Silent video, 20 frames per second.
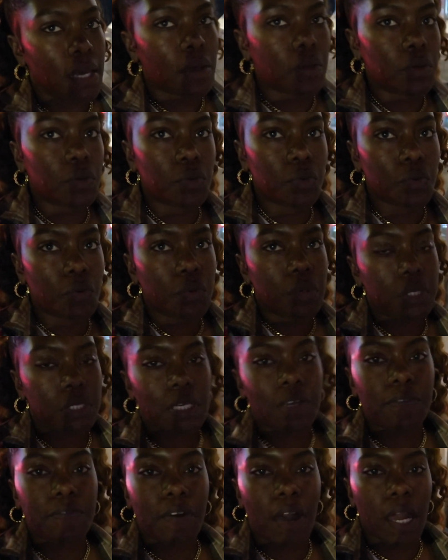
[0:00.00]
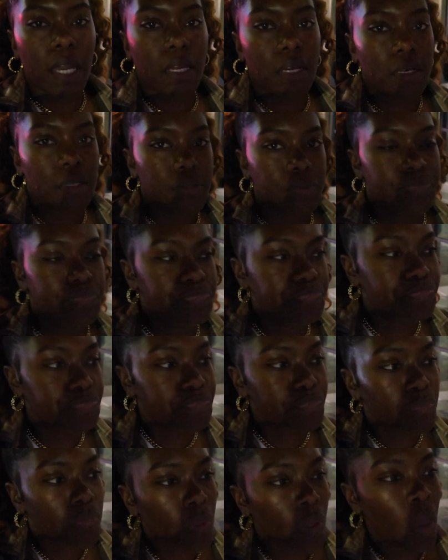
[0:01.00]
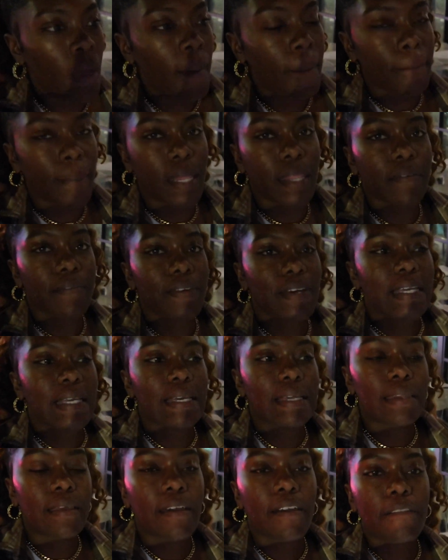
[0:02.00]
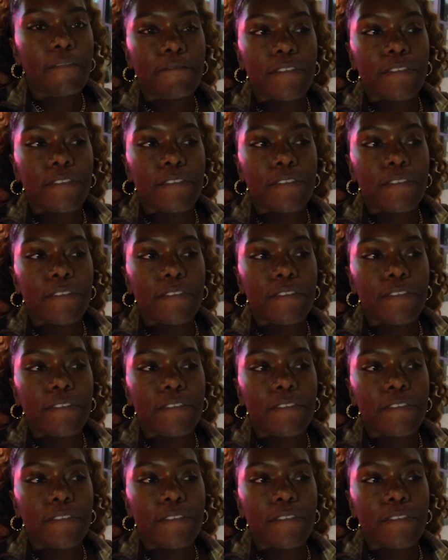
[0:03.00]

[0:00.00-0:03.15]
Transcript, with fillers: tell you, shit fire, motherfucking